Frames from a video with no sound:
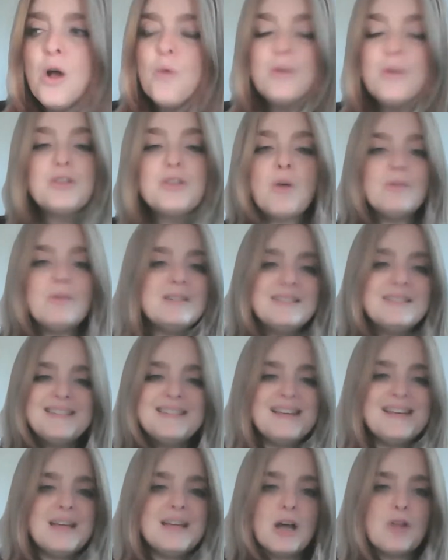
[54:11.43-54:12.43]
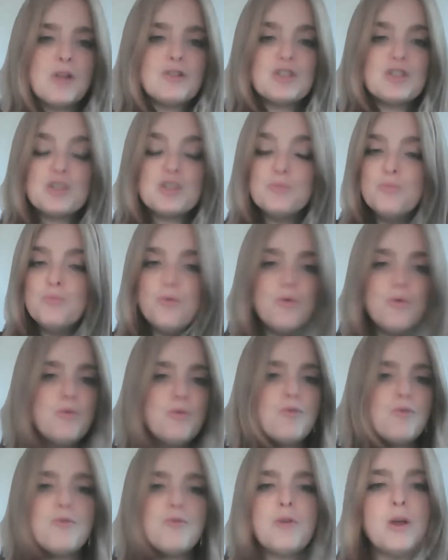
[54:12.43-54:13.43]
we don't see a
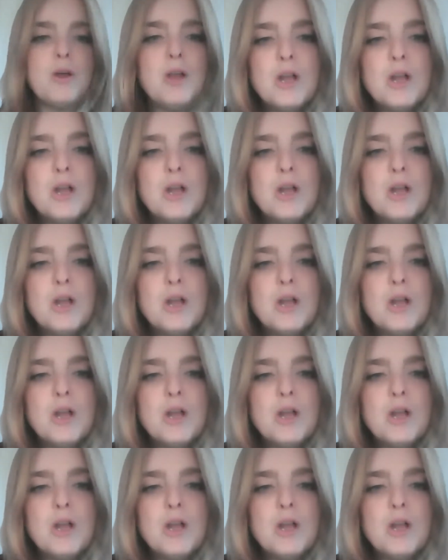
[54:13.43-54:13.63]
smooth